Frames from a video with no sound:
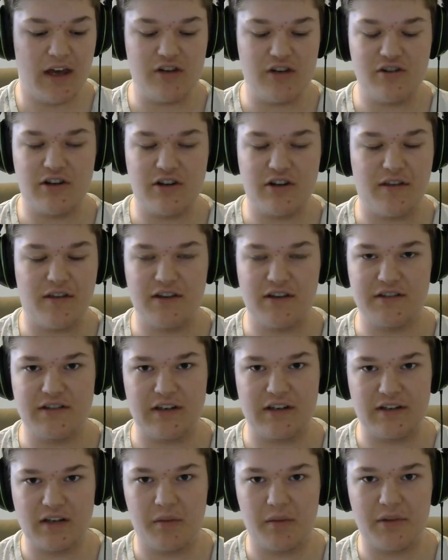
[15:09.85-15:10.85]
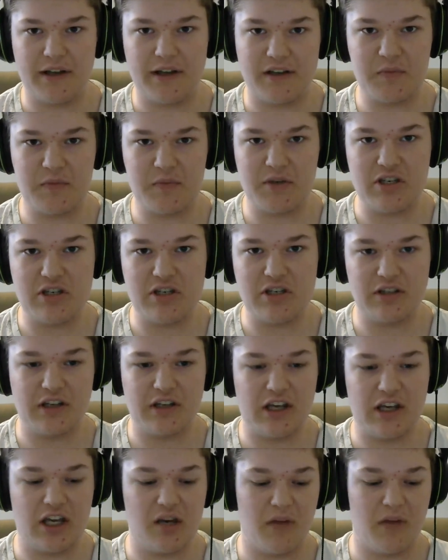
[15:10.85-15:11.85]
and you get things like double X P
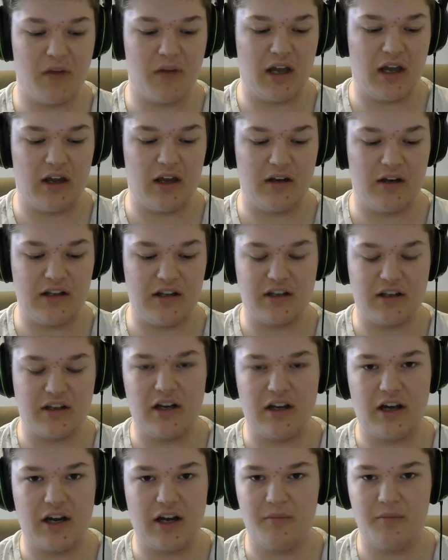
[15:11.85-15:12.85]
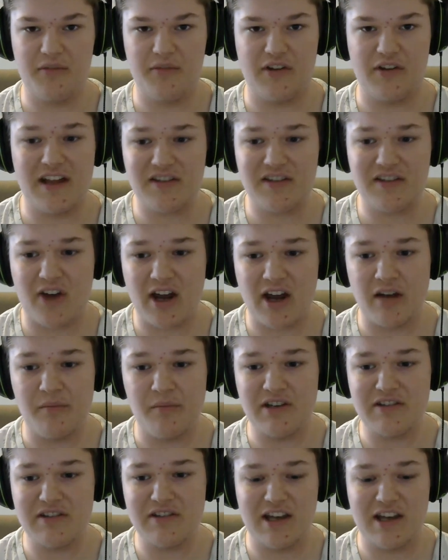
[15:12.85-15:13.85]
in-game and in-game items, and that's fine
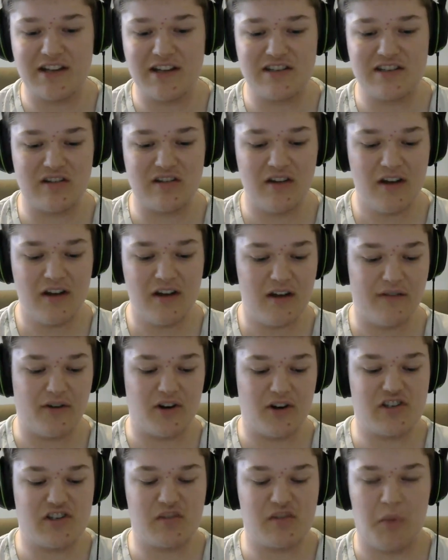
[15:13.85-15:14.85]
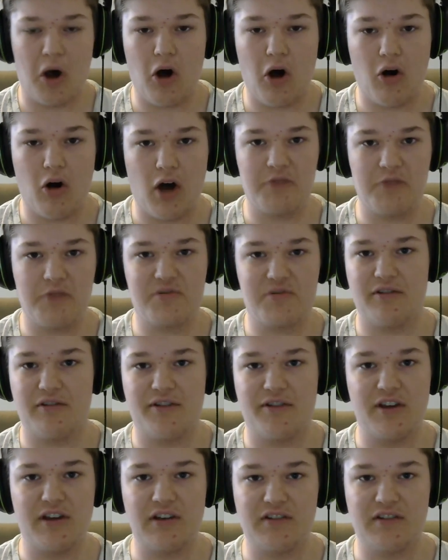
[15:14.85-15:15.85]
because that's very small optional
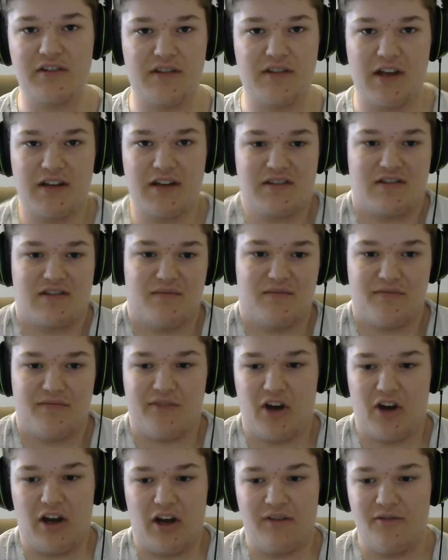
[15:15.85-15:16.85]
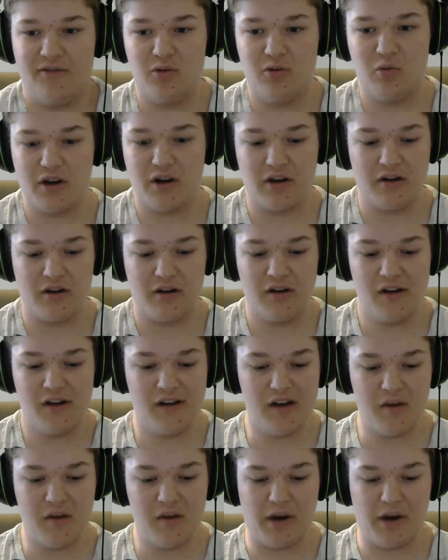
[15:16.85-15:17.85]
things. That's fine. If you want to
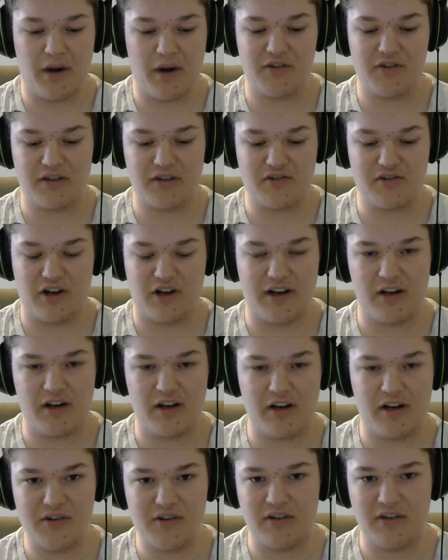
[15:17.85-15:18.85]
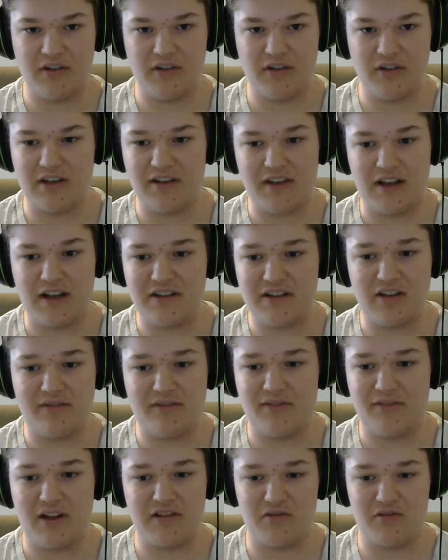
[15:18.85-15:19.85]
buy those extra items and to get that
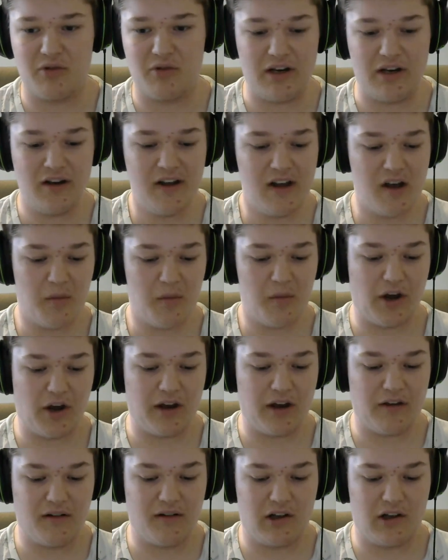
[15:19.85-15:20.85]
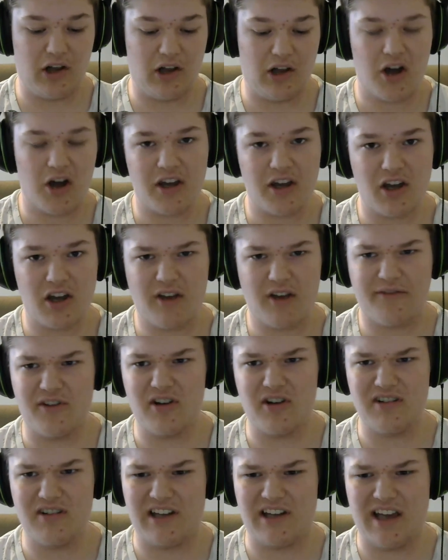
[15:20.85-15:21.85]
stuff, that's great. But locking off
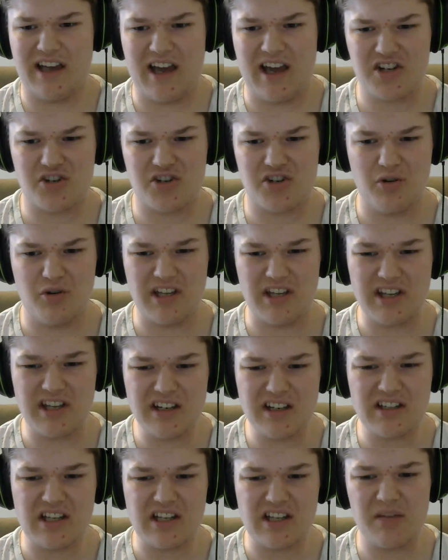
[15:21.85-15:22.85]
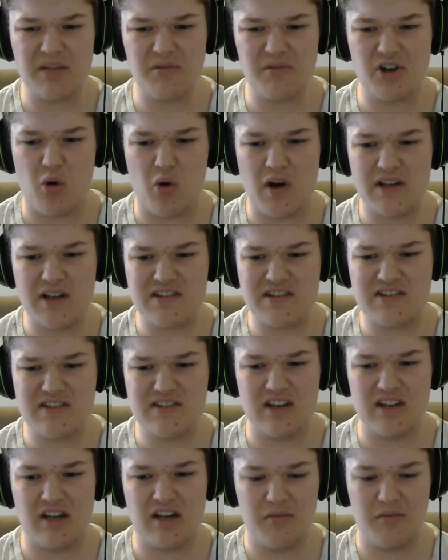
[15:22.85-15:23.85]
like actual in-game
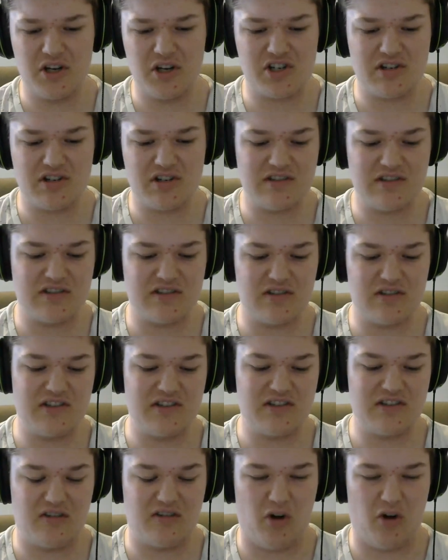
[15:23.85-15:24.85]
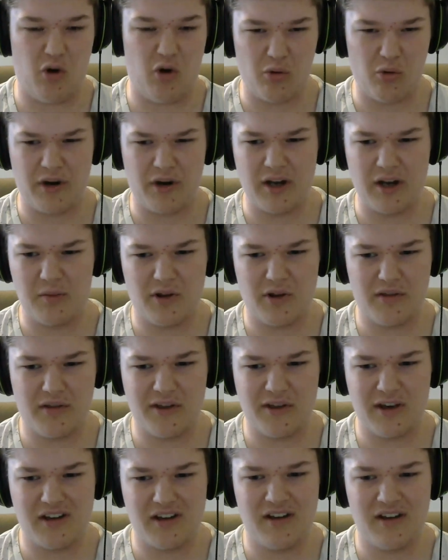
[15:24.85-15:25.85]
quests and missions to this whole Red Bull
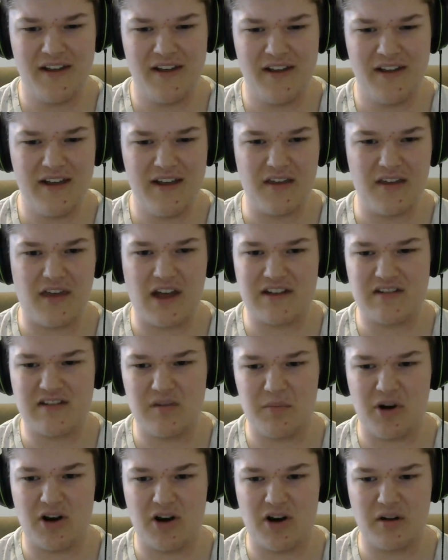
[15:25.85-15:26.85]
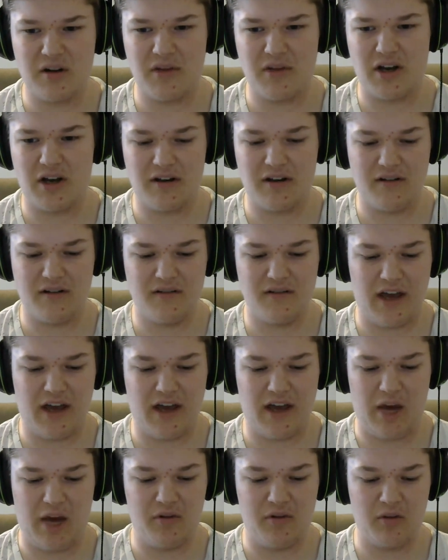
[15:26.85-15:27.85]
thing, that's the part I'm not
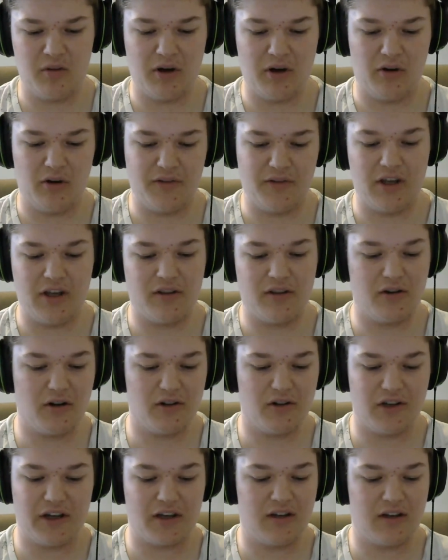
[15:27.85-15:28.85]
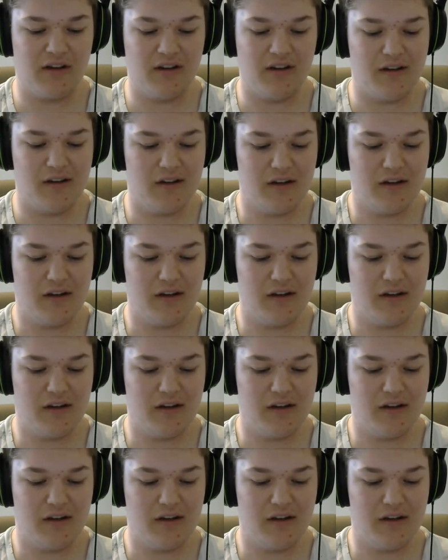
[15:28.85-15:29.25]
happy about. The other like